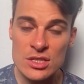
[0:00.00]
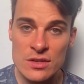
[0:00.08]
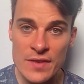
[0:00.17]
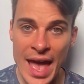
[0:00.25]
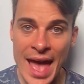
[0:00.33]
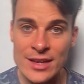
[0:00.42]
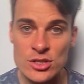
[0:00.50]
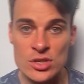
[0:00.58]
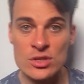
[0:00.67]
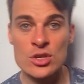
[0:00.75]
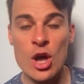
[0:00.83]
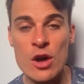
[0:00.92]
of
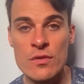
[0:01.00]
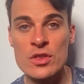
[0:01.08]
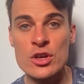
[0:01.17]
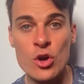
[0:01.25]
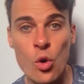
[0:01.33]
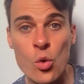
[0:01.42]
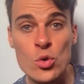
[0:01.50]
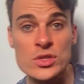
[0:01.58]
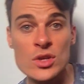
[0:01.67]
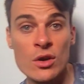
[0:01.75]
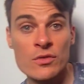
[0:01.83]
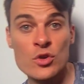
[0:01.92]
actions over the course
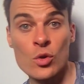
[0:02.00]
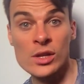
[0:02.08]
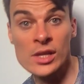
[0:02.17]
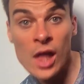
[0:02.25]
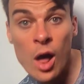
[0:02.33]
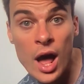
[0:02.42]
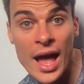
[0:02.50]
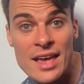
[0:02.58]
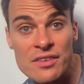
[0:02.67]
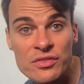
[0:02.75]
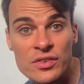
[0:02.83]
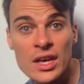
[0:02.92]
of your
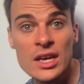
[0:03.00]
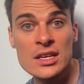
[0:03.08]
life,